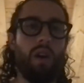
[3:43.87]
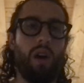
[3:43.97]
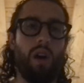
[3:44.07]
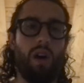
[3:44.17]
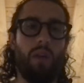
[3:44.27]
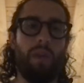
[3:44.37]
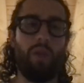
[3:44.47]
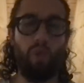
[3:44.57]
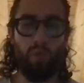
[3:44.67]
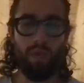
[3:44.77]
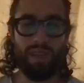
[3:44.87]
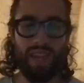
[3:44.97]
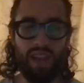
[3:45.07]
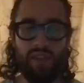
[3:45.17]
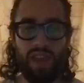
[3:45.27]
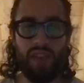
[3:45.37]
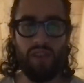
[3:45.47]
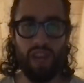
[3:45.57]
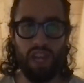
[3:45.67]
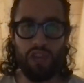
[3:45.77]
And what was innovative
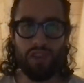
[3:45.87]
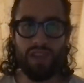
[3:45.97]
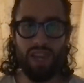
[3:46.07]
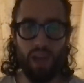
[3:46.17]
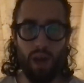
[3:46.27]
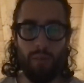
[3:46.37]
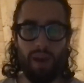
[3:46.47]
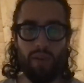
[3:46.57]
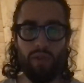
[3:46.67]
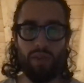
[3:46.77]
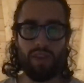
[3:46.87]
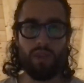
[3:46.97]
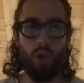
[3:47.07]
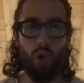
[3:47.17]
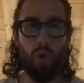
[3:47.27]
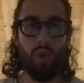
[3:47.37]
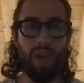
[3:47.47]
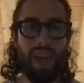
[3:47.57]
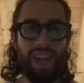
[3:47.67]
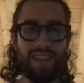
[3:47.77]
and interesting about this whole
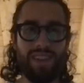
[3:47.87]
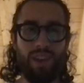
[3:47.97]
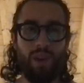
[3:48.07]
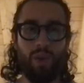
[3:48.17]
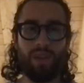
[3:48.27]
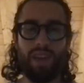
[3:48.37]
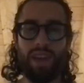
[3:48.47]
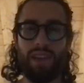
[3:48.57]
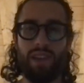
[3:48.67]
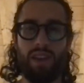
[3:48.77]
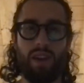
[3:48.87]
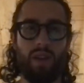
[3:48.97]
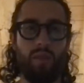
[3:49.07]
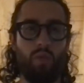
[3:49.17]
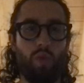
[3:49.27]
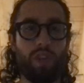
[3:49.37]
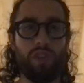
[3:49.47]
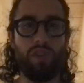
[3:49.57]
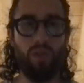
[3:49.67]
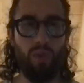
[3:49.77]
case was that
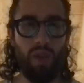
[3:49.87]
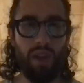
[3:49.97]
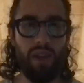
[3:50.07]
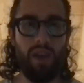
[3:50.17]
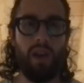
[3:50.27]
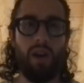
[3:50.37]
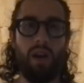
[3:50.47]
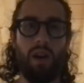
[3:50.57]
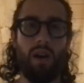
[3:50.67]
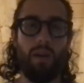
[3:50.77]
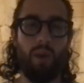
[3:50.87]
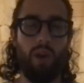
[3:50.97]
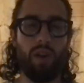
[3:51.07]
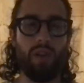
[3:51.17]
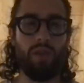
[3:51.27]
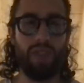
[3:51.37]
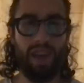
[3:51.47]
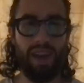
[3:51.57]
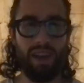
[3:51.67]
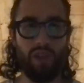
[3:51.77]
Richard Lloyd argued
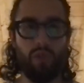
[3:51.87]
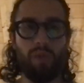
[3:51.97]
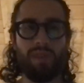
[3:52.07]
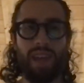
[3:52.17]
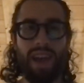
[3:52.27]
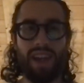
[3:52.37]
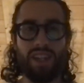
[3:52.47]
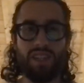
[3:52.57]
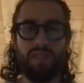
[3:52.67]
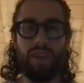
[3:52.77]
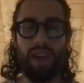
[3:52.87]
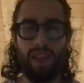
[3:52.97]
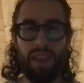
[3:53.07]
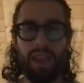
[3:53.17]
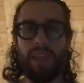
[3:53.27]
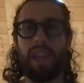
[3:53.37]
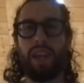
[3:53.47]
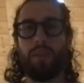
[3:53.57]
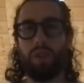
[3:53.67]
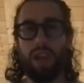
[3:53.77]
that Google's actions violated the
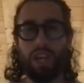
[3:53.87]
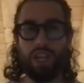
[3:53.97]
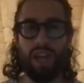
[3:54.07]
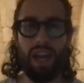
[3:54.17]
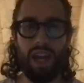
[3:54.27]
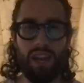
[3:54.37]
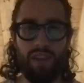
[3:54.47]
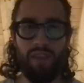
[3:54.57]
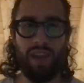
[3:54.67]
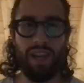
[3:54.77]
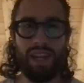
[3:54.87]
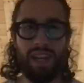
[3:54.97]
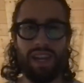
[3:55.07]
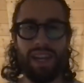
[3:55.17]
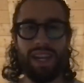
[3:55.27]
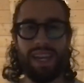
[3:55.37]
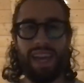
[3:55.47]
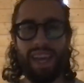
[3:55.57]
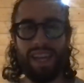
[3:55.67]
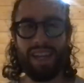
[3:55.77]
Data Protection Act of
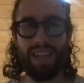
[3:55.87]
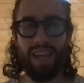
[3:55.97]
1998